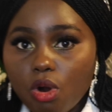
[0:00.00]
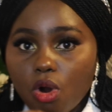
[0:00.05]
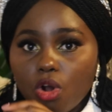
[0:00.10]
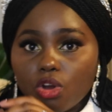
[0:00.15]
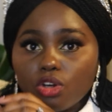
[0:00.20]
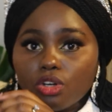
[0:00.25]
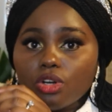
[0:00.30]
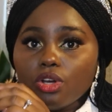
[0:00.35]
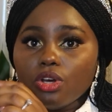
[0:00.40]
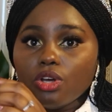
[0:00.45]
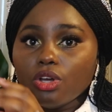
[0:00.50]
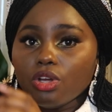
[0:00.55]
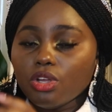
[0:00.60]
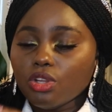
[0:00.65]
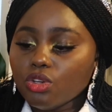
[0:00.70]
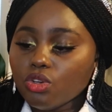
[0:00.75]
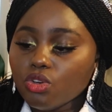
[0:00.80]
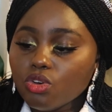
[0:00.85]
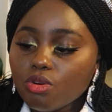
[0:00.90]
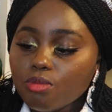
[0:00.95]
on
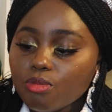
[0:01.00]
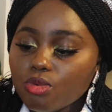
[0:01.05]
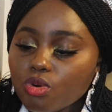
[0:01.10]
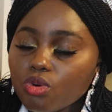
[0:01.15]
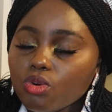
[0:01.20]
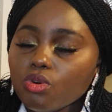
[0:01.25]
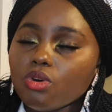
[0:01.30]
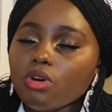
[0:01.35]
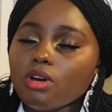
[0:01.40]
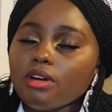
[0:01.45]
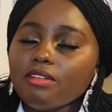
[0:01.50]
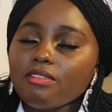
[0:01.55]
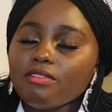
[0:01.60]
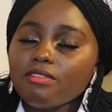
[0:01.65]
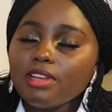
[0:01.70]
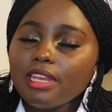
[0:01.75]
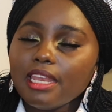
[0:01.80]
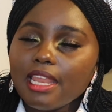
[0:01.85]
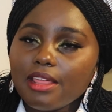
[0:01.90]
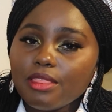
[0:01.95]
normal
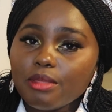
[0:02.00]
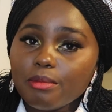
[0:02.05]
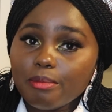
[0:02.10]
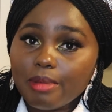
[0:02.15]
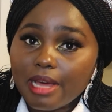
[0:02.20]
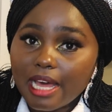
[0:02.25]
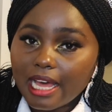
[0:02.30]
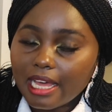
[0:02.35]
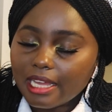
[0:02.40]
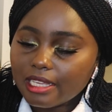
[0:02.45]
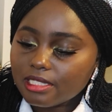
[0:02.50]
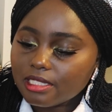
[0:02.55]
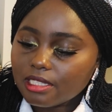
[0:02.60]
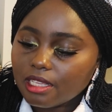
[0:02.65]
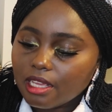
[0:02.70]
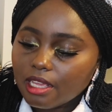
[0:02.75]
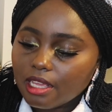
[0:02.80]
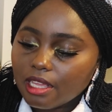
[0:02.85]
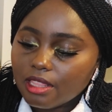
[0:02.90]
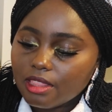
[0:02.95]
leather bags
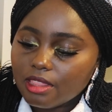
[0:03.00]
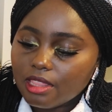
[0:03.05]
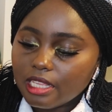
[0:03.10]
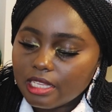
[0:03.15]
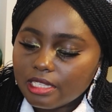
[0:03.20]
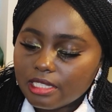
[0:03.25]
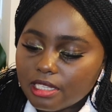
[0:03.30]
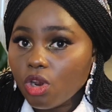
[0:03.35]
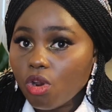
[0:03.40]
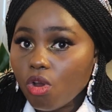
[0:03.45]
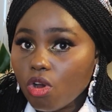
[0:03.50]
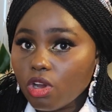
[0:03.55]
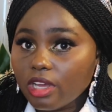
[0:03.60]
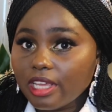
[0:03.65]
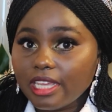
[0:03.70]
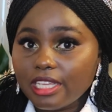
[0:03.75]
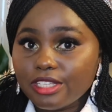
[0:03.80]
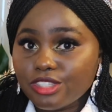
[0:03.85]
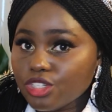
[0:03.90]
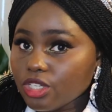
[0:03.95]
this
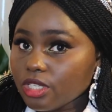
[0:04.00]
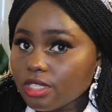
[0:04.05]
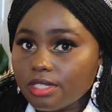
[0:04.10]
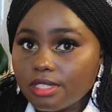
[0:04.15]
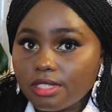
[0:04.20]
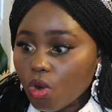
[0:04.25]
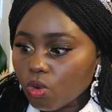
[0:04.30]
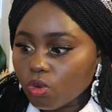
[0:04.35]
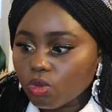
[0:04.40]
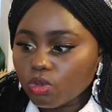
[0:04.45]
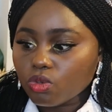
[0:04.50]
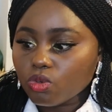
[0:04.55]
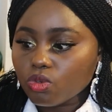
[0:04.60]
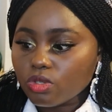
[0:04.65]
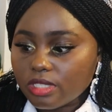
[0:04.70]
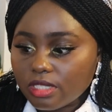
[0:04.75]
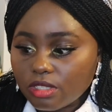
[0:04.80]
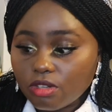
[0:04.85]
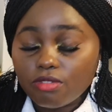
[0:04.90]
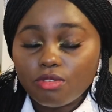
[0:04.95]
lock is just gold or
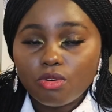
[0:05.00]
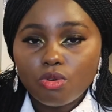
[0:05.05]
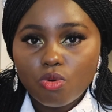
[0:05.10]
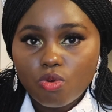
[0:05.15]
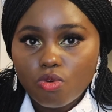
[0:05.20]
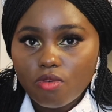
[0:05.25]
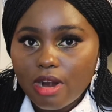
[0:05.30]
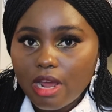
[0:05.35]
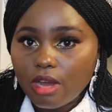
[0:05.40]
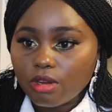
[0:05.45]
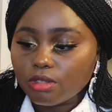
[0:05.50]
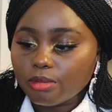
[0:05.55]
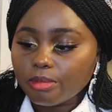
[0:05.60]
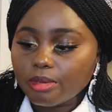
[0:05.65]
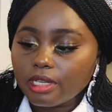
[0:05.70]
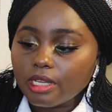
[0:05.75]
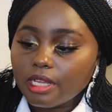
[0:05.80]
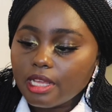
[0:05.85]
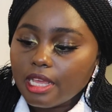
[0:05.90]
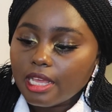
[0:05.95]
silver all round.
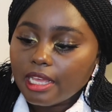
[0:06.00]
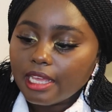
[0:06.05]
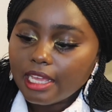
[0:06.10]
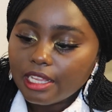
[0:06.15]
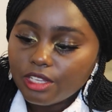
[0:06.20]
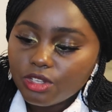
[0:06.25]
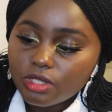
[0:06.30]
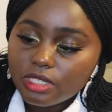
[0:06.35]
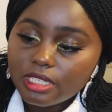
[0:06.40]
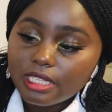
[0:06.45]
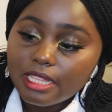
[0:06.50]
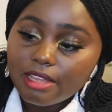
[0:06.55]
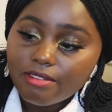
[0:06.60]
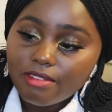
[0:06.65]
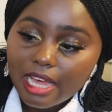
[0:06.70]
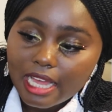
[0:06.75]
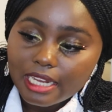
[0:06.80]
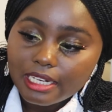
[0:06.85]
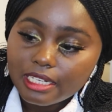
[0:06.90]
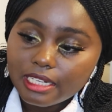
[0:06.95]
But can you see
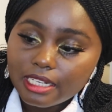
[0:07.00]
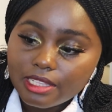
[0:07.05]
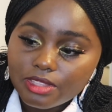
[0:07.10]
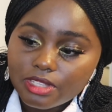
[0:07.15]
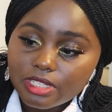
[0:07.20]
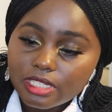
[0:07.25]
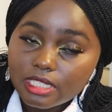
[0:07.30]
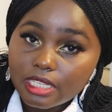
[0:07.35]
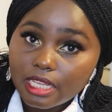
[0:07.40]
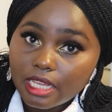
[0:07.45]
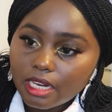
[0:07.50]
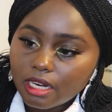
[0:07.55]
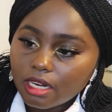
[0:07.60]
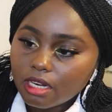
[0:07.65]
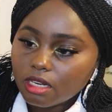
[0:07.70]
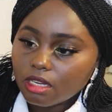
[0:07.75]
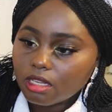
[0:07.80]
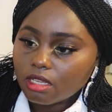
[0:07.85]
they've added in the skin?